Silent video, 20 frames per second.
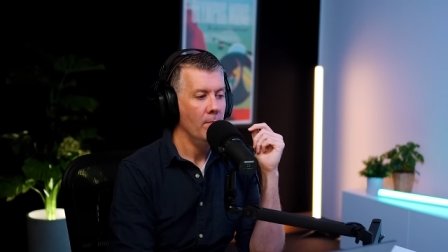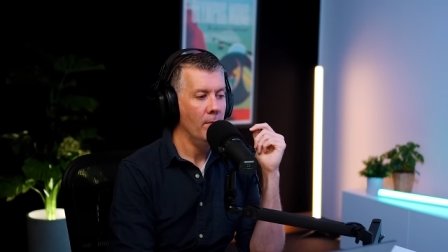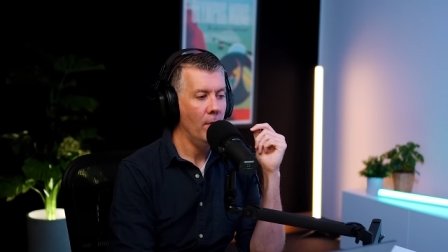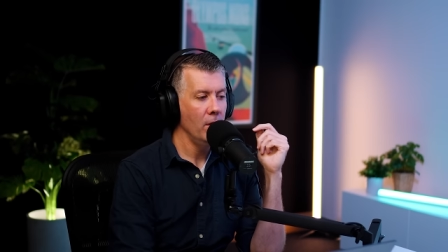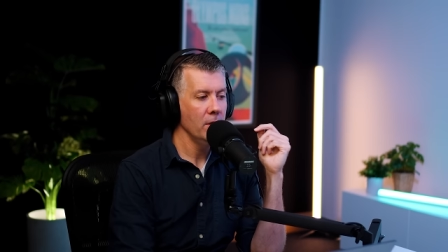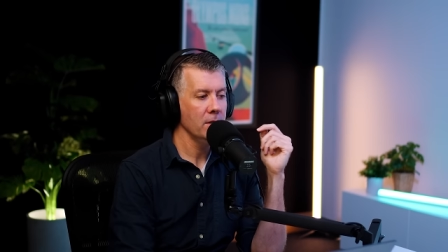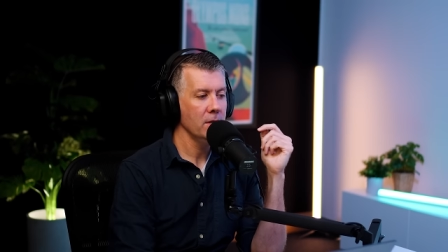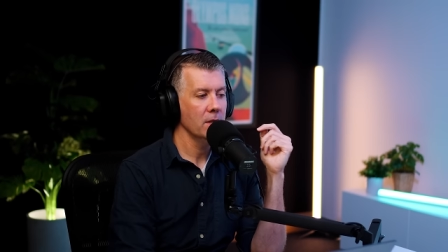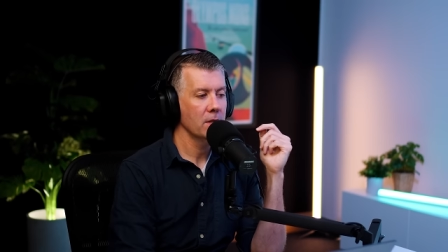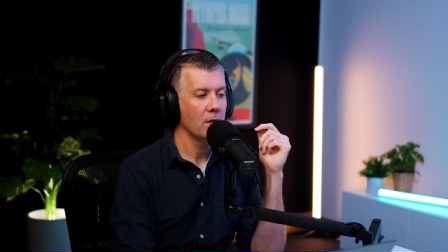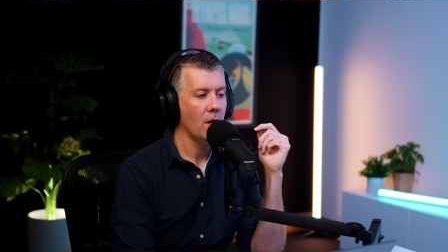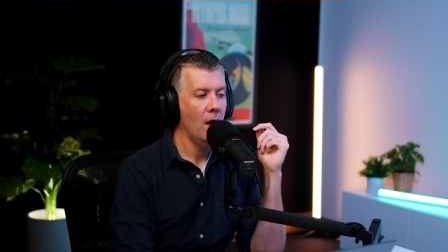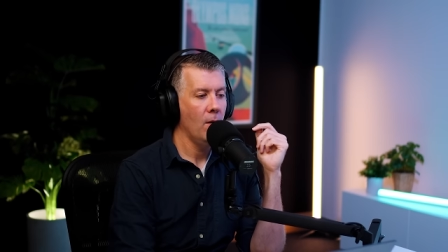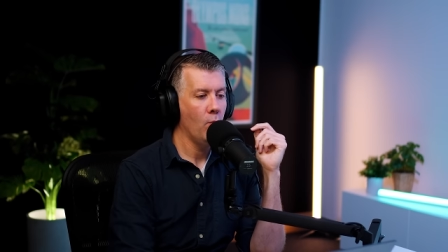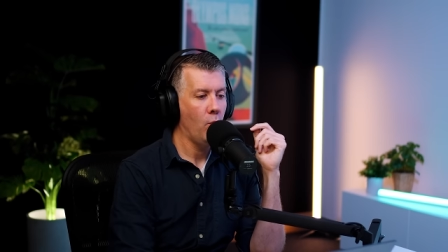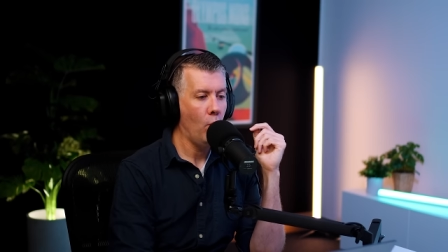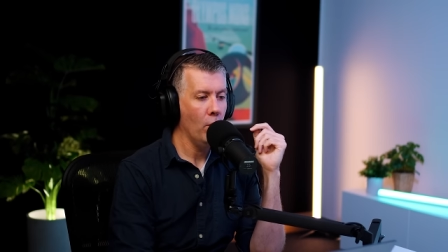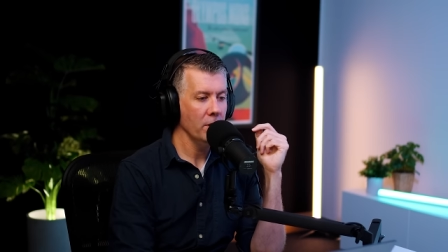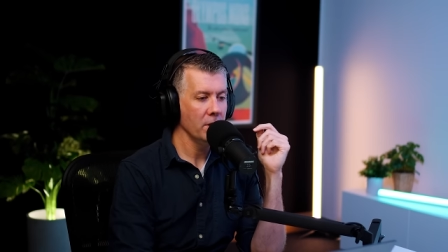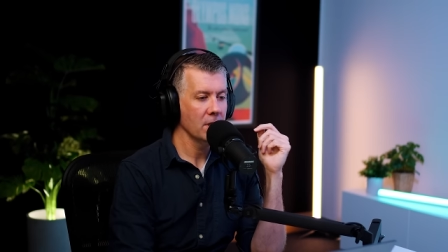most of the
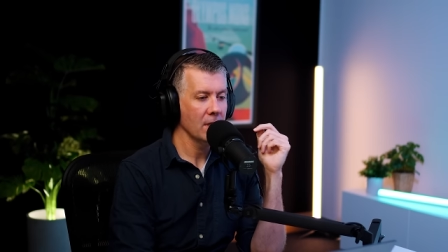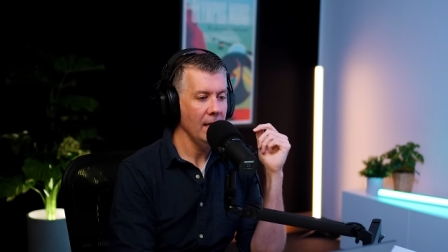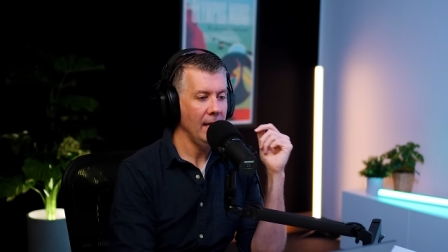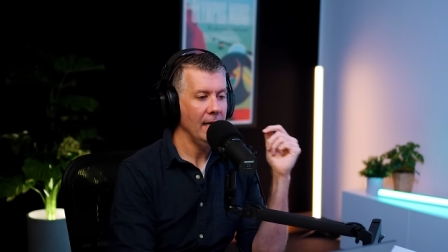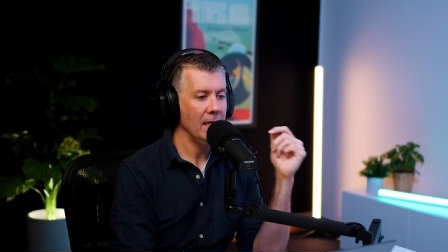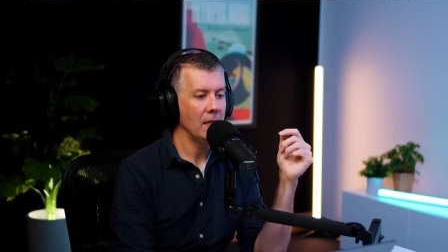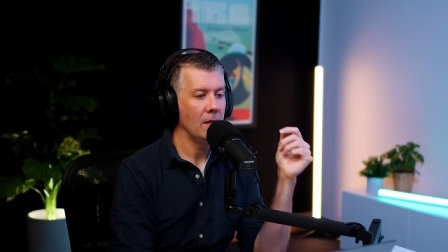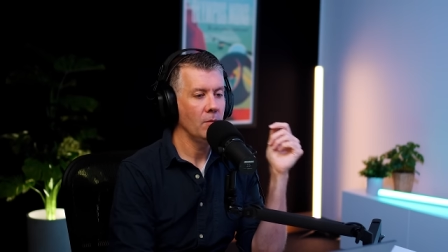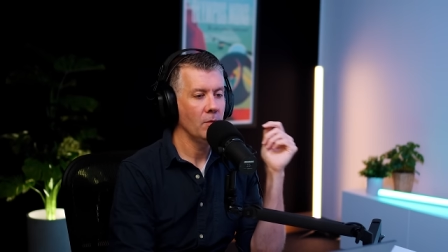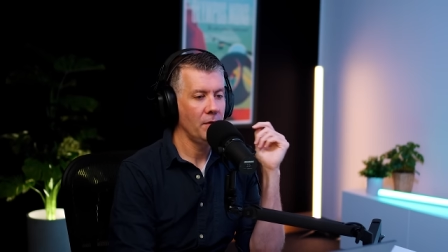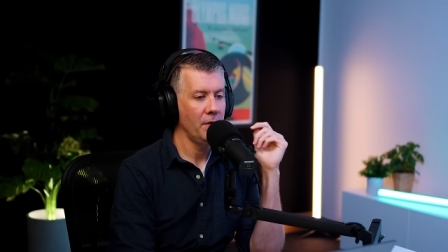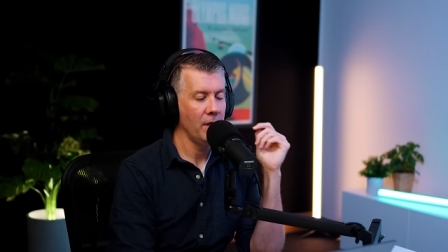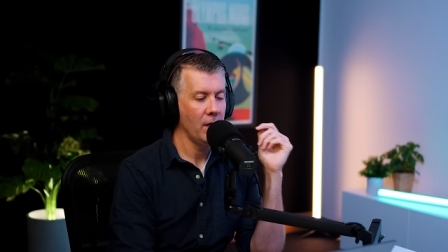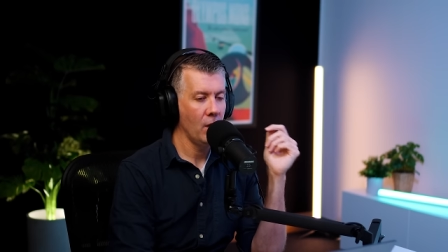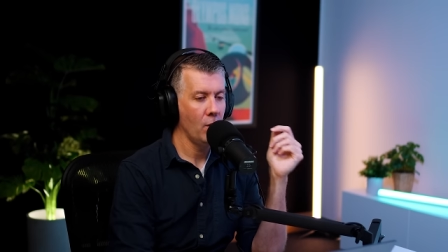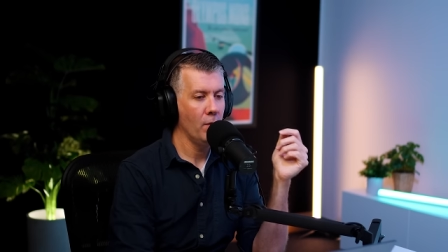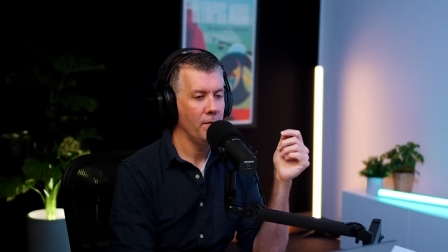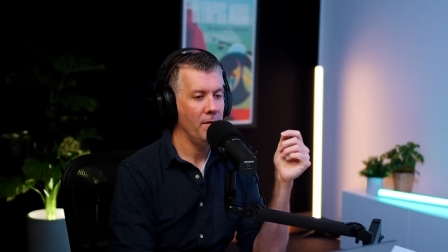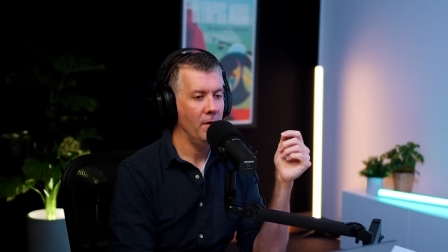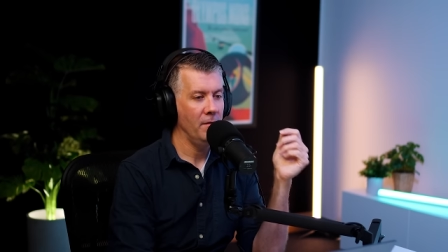time, what is connected with
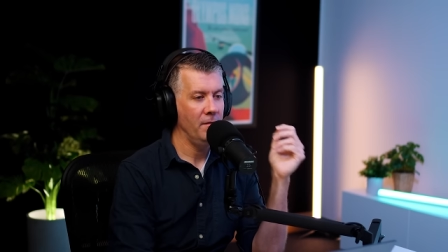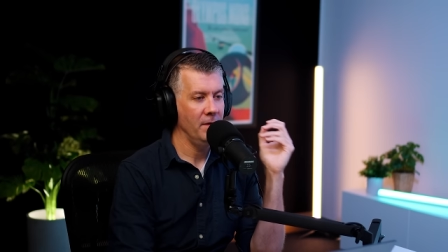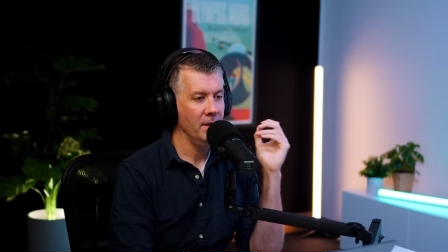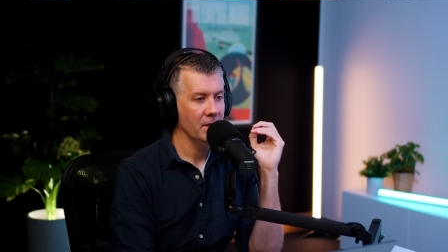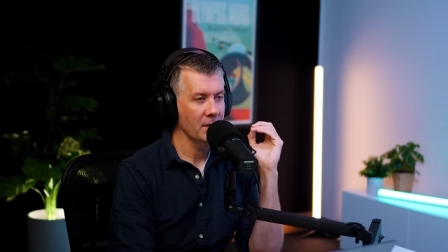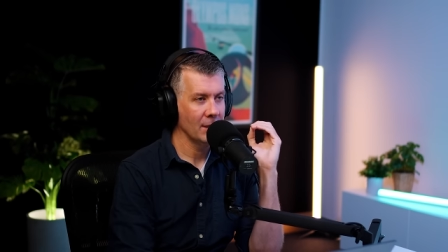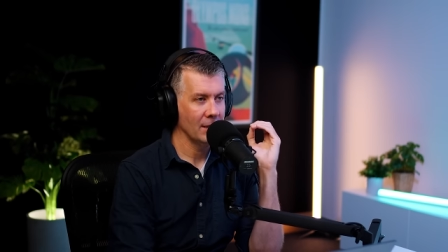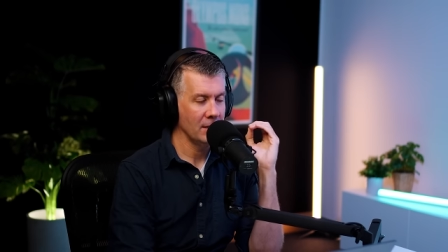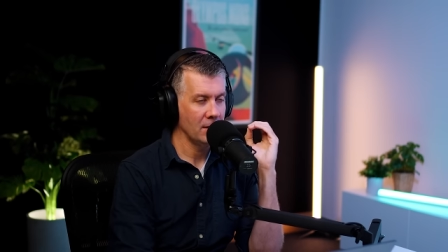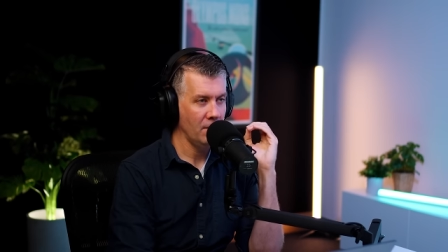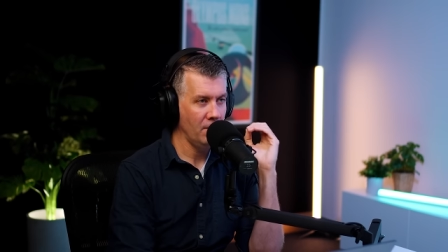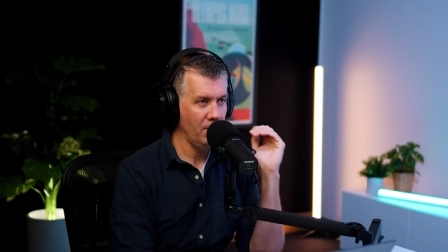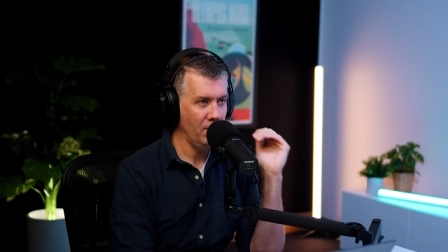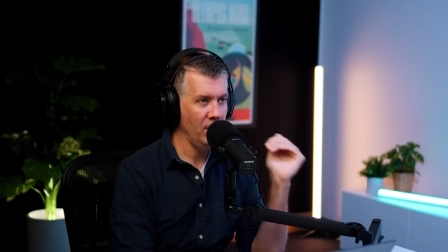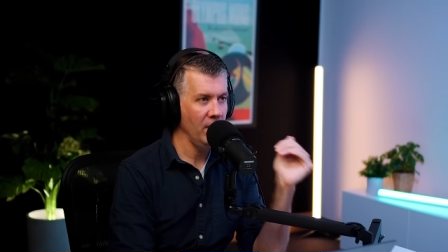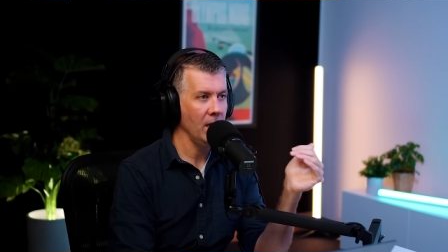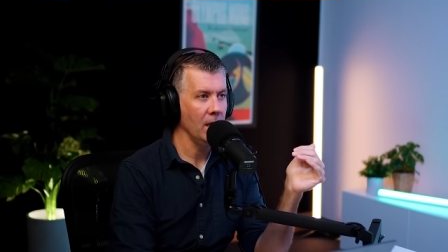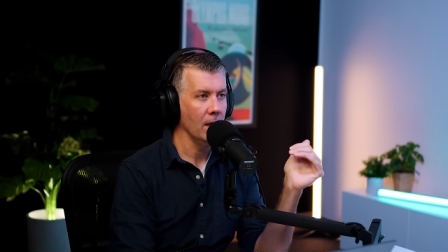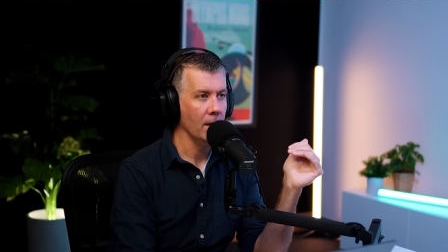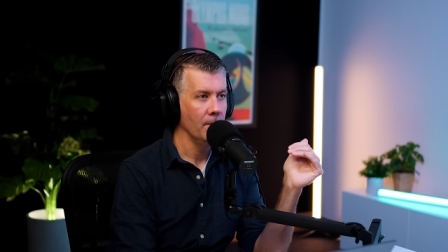the UFO field is
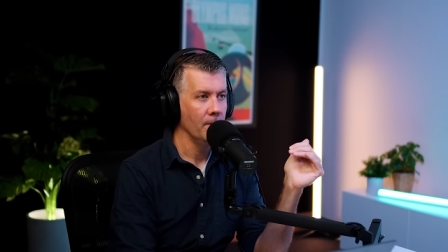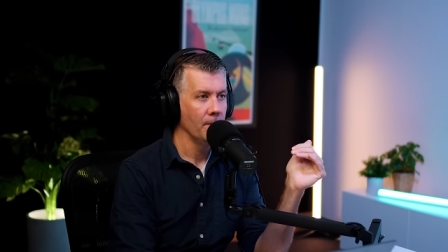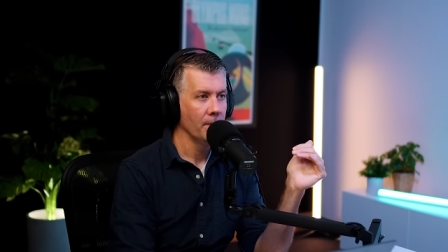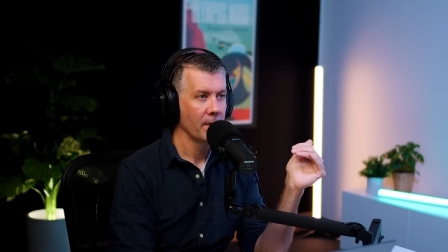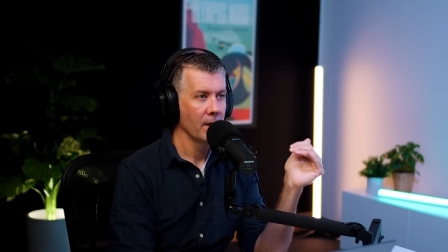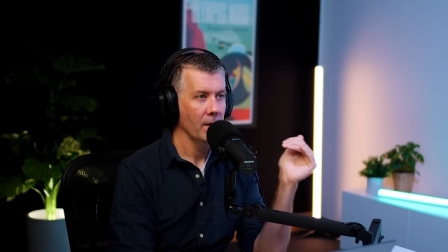fear.